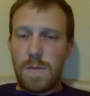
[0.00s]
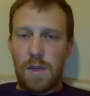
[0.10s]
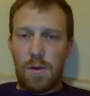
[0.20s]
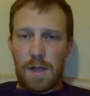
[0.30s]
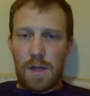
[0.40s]

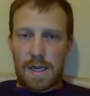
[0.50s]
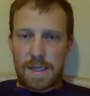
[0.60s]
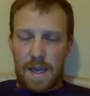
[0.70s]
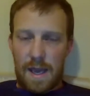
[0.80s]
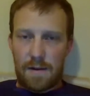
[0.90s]
utilize
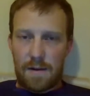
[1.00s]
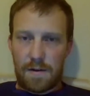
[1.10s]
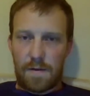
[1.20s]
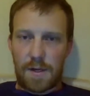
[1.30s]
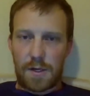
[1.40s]
the calendar
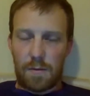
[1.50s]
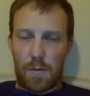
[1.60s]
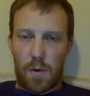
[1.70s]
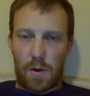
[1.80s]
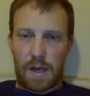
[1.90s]
feature
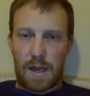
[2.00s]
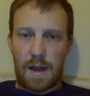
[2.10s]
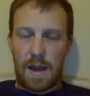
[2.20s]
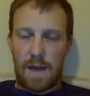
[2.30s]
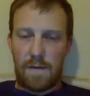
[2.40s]
more, and
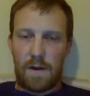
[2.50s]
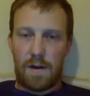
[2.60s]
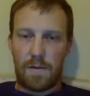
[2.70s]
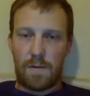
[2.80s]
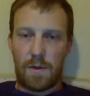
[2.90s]
again, have it
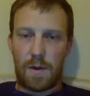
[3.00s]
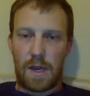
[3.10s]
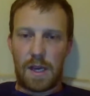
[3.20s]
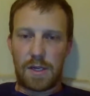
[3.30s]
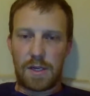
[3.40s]
all in one
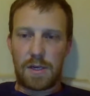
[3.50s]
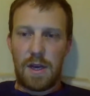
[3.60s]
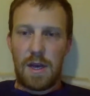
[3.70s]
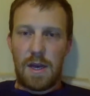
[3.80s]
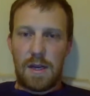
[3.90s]
location.
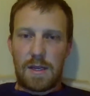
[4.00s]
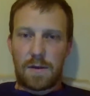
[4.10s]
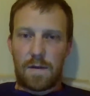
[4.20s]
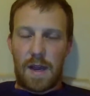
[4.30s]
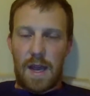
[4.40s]

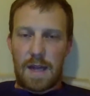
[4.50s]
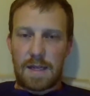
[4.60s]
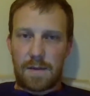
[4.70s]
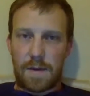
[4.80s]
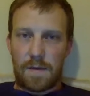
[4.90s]
So if I add
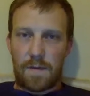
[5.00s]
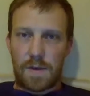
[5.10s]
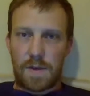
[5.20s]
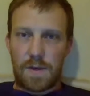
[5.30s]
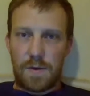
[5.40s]
something for
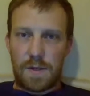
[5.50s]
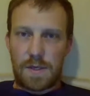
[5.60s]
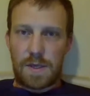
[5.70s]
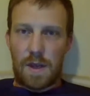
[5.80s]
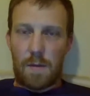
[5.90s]
the
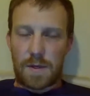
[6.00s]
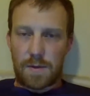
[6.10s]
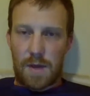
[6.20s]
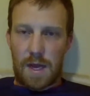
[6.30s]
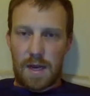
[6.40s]
students, I'm
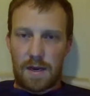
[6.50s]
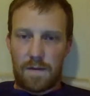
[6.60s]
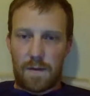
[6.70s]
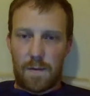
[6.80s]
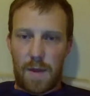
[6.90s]
also adding it
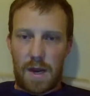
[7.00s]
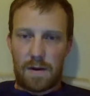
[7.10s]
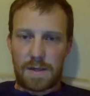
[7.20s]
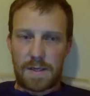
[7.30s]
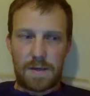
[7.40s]
for the
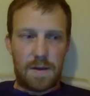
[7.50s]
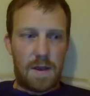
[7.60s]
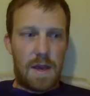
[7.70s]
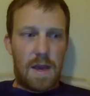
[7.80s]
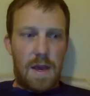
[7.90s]
parents.
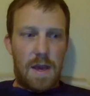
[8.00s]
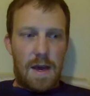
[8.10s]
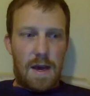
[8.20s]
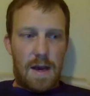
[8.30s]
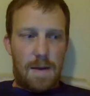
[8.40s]

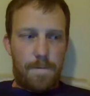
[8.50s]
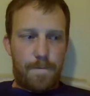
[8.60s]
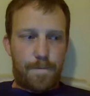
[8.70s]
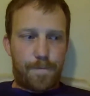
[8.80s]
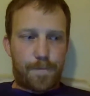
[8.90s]
Um,
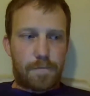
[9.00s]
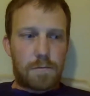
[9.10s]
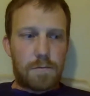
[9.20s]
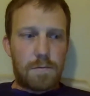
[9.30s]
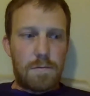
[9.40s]

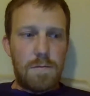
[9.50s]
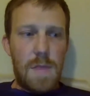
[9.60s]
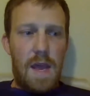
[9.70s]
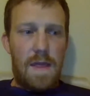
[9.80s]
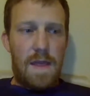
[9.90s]
and